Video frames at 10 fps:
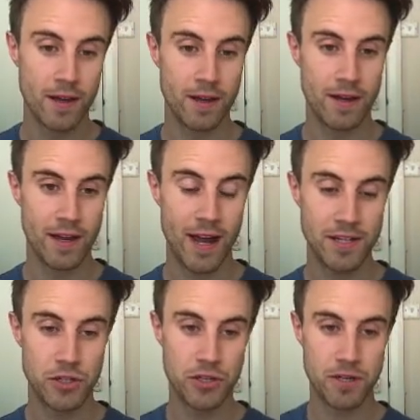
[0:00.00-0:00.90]
Uh, it
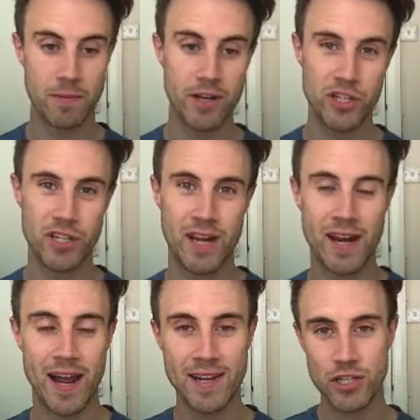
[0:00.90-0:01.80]
adds another dimension and
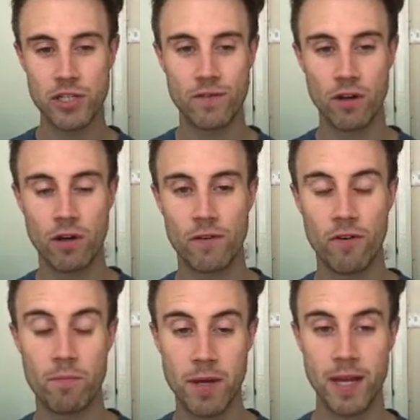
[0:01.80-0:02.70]
it adds just a lot of
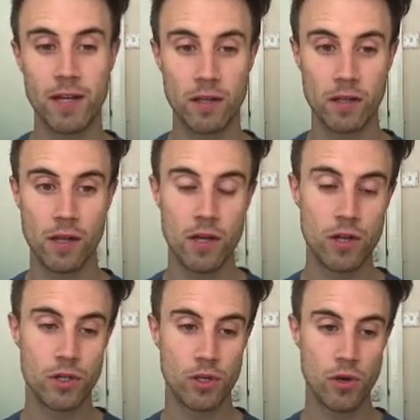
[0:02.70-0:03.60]
appeal
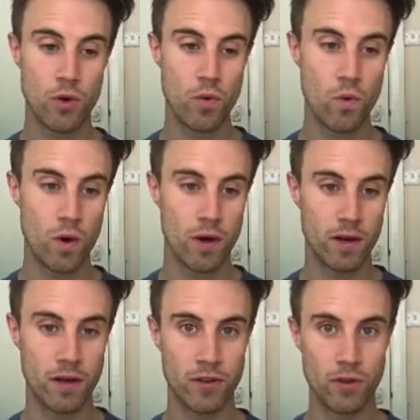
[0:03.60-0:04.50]
to uh,